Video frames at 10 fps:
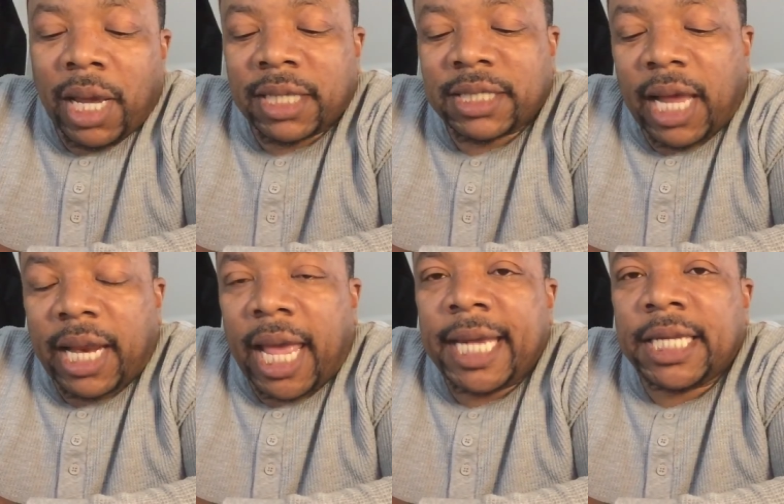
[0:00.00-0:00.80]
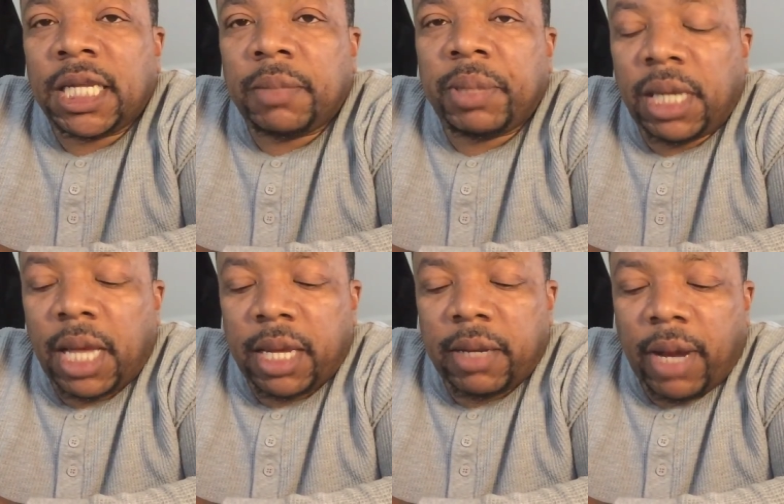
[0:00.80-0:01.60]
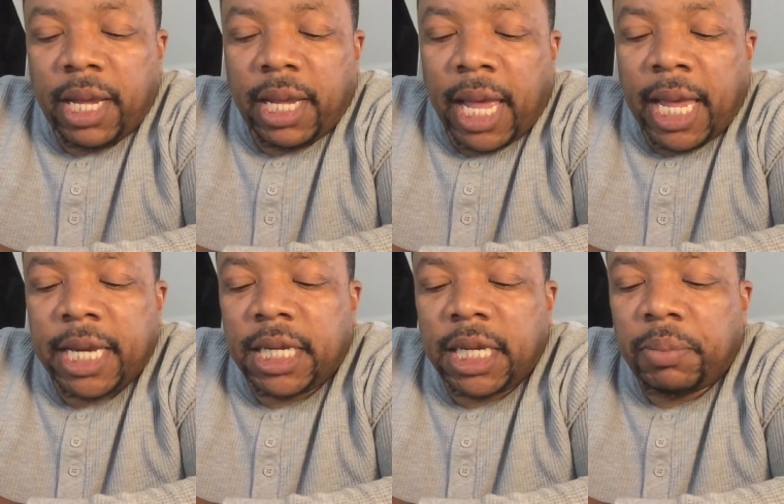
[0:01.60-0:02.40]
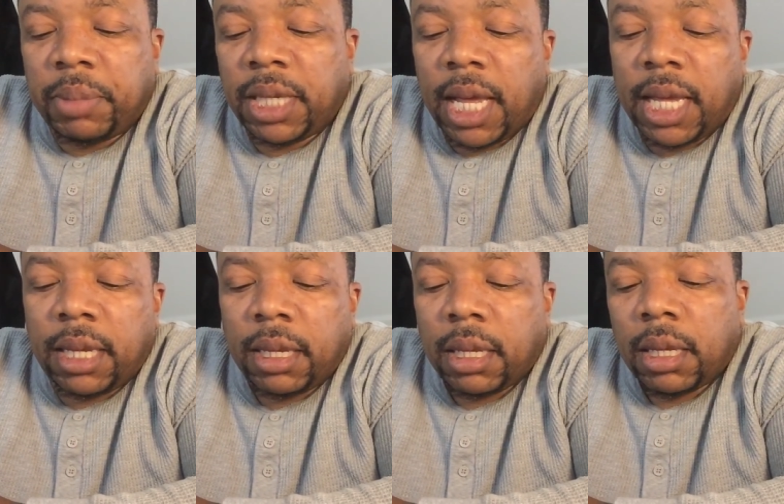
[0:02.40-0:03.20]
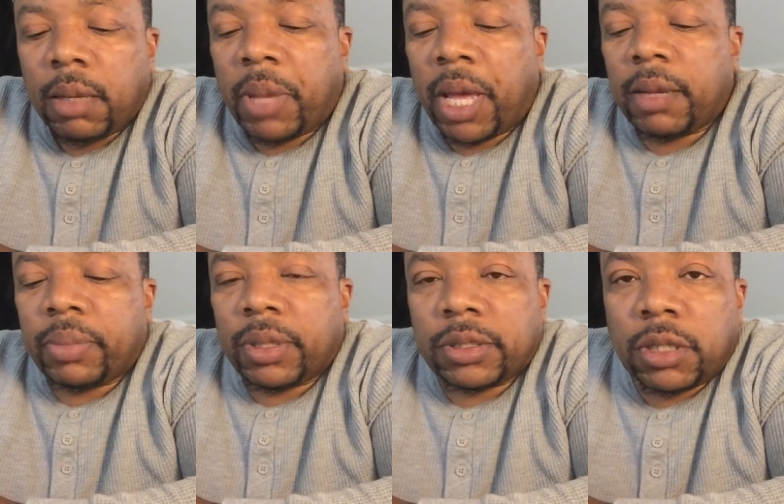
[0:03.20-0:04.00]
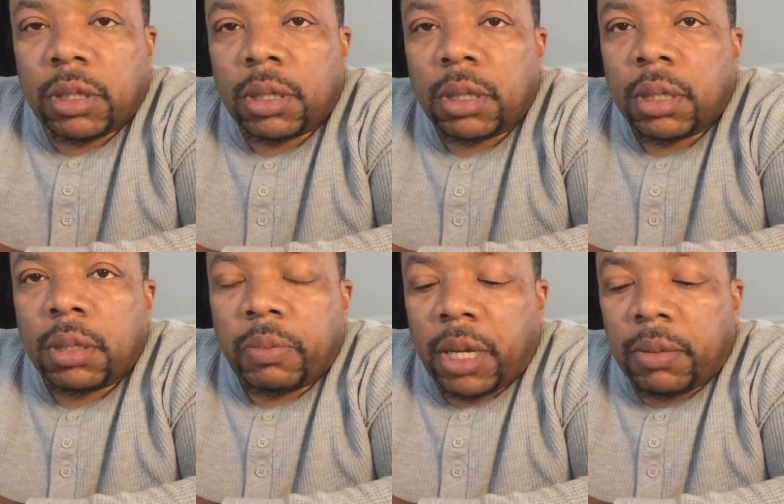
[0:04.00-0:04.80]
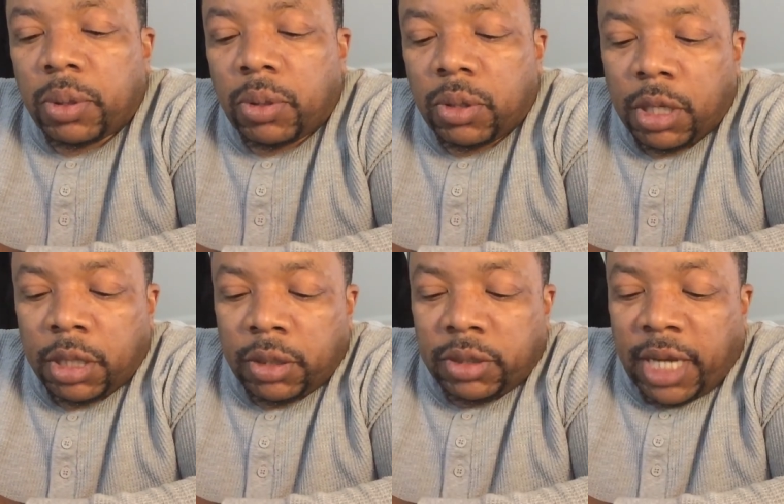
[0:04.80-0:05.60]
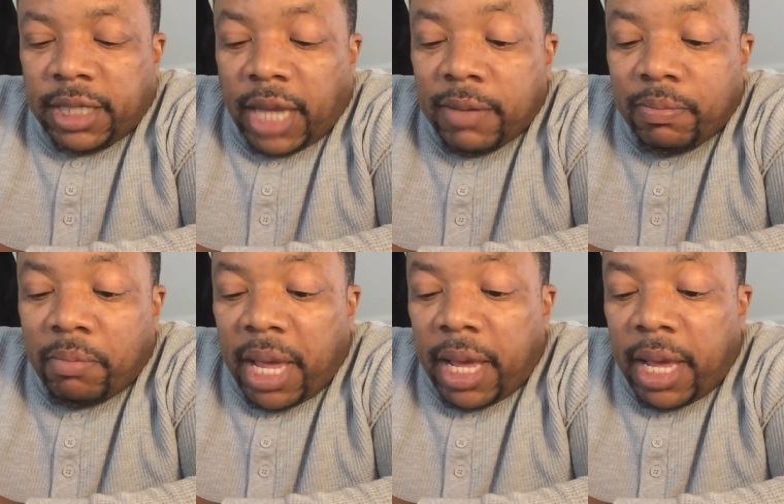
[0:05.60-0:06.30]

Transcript: ADBA, right? ADBA papers. Pit bull. You take that male